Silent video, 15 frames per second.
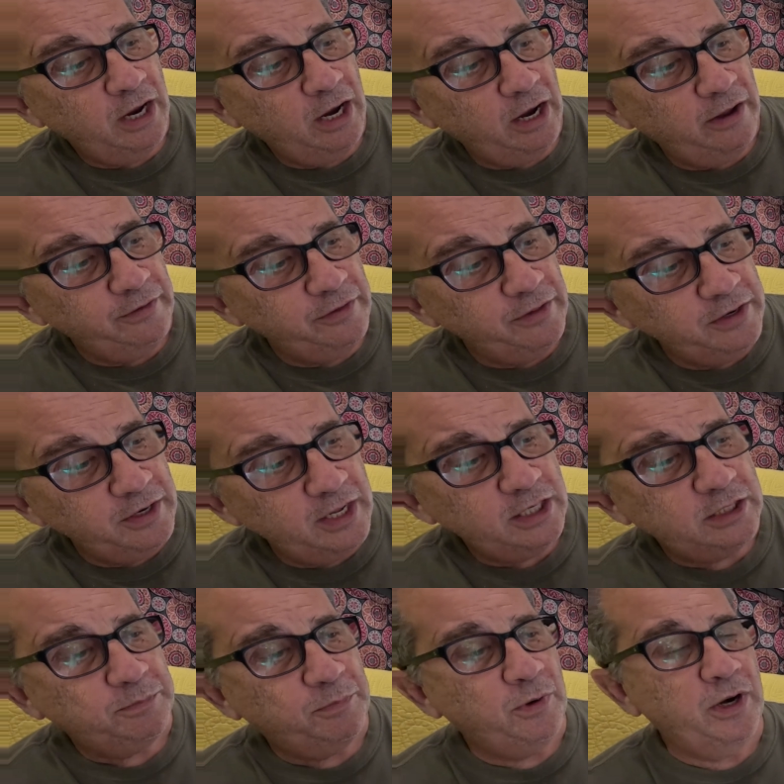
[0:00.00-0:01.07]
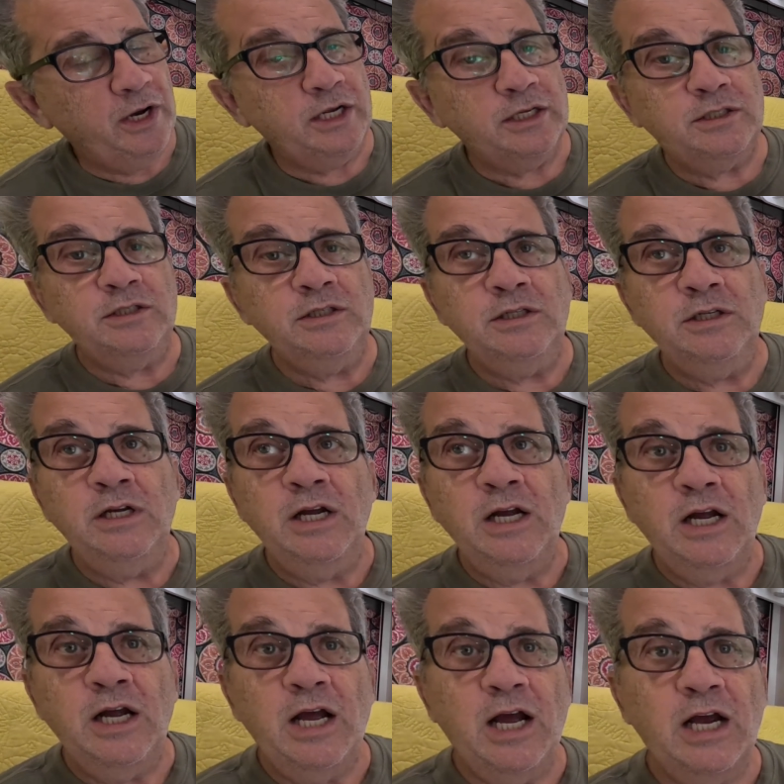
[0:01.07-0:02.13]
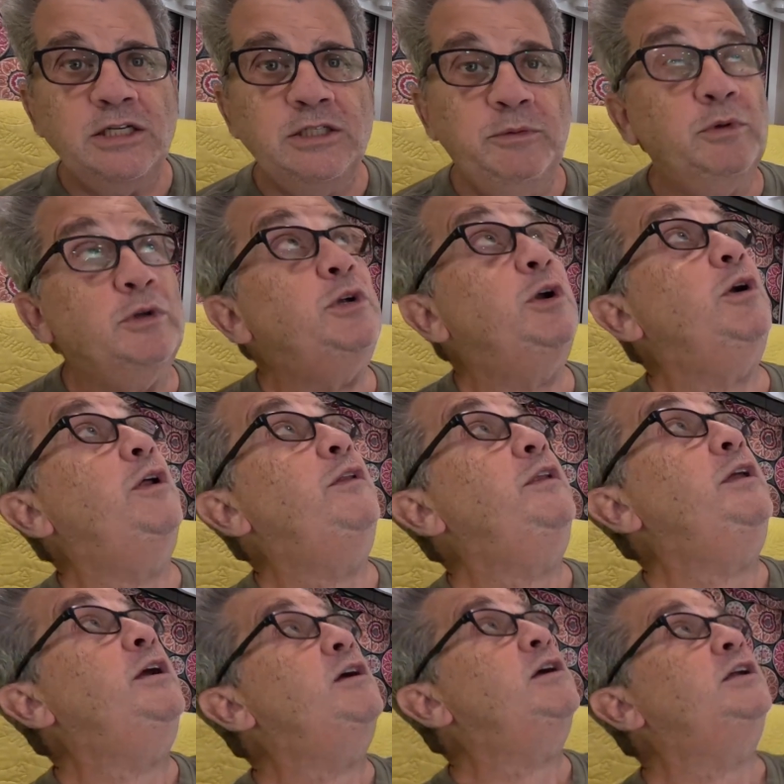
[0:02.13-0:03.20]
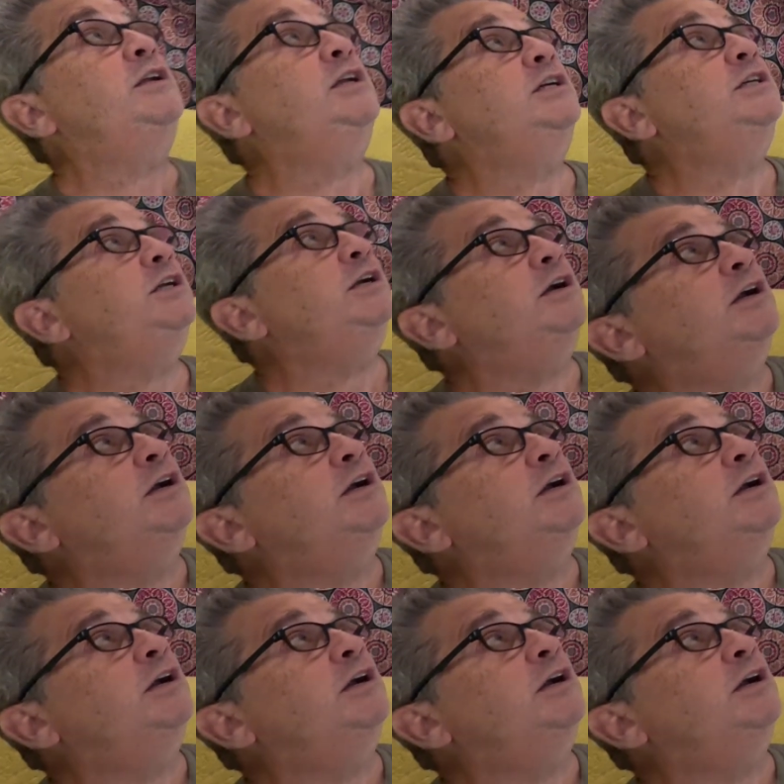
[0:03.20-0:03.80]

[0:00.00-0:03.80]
and then the next press actually will turn on the air conditioner.